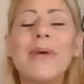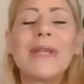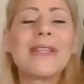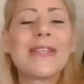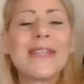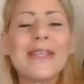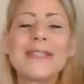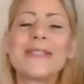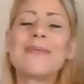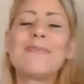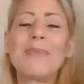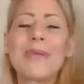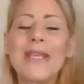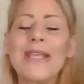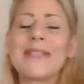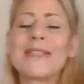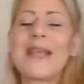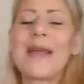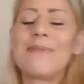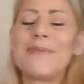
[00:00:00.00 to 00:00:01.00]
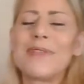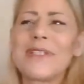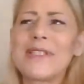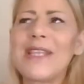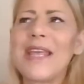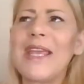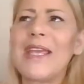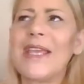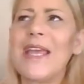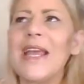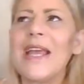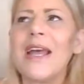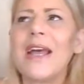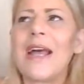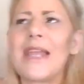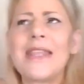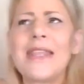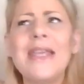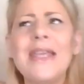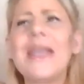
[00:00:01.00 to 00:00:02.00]
but this piece, I'm just like,
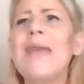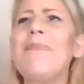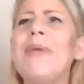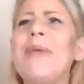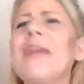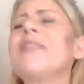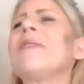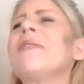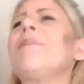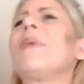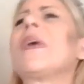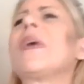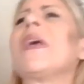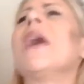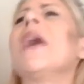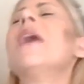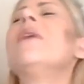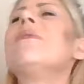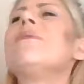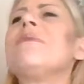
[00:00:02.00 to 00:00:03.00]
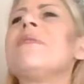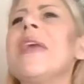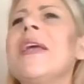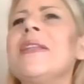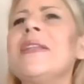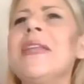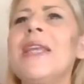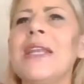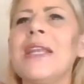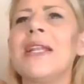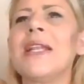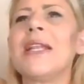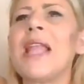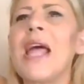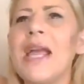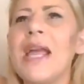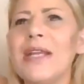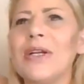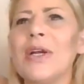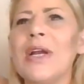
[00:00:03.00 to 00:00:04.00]
I think I picked up a coat that needed a
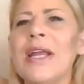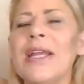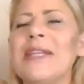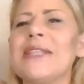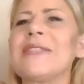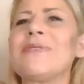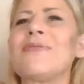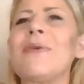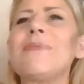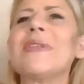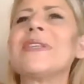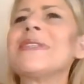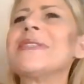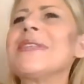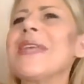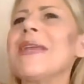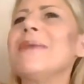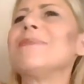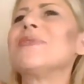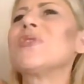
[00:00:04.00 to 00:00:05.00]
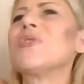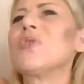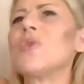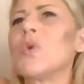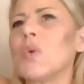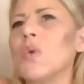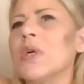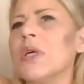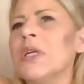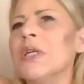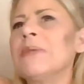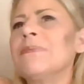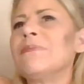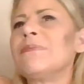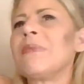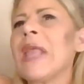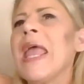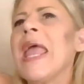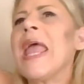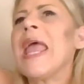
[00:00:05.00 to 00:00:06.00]
liner and it's from the same store.
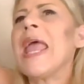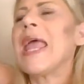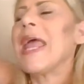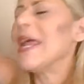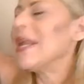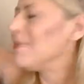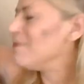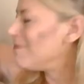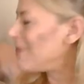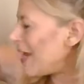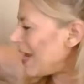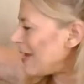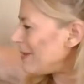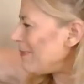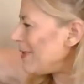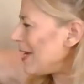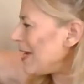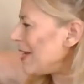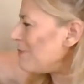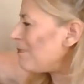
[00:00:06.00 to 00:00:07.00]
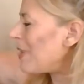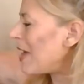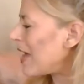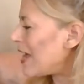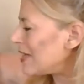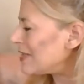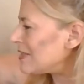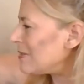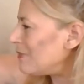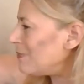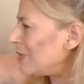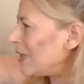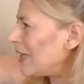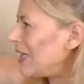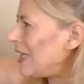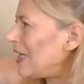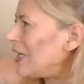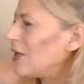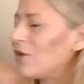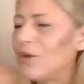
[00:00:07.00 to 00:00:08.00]
And maybe,
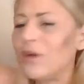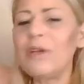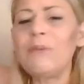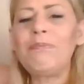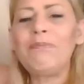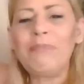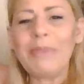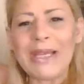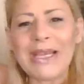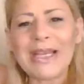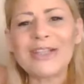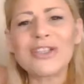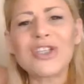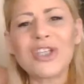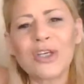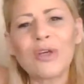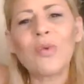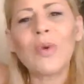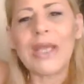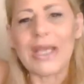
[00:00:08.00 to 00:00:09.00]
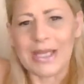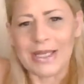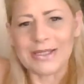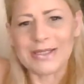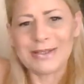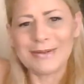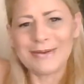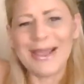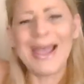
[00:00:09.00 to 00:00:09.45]
possibly, it could be to it.